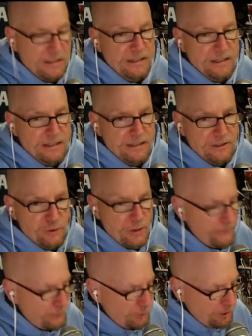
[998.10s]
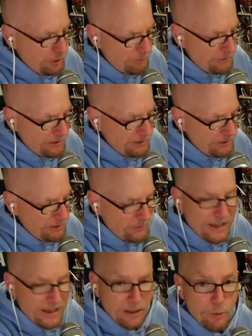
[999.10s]
kid, did you have to look up
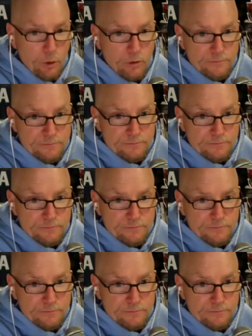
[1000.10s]
indefatigable?